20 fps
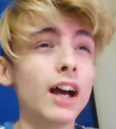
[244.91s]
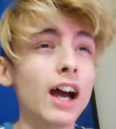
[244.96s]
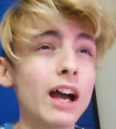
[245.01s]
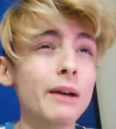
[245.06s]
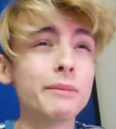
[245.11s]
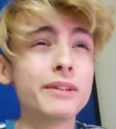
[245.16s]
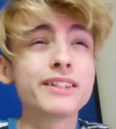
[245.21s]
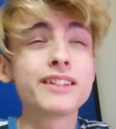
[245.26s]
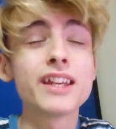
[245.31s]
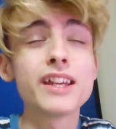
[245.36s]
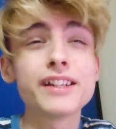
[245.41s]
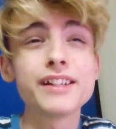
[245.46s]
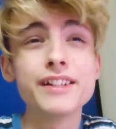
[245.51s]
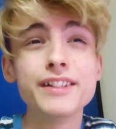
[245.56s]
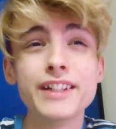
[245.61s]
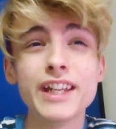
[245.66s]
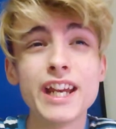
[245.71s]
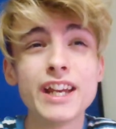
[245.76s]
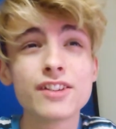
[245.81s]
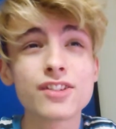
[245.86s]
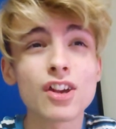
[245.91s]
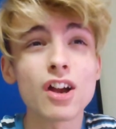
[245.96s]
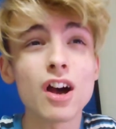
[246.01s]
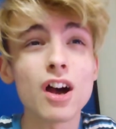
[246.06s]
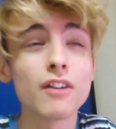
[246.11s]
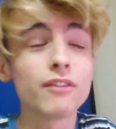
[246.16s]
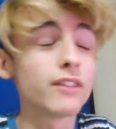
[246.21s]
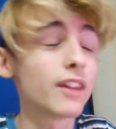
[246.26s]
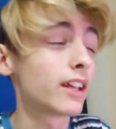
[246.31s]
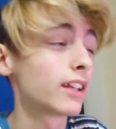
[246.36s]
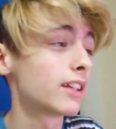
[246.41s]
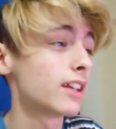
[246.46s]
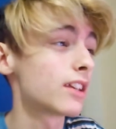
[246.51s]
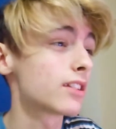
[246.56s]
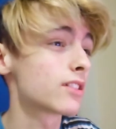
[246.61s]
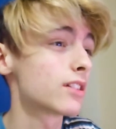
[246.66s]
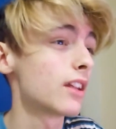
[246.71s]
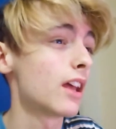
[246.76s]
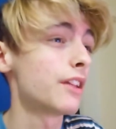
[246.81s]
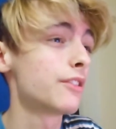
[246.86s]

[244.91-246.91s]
I've been taking days off. Like yesterday,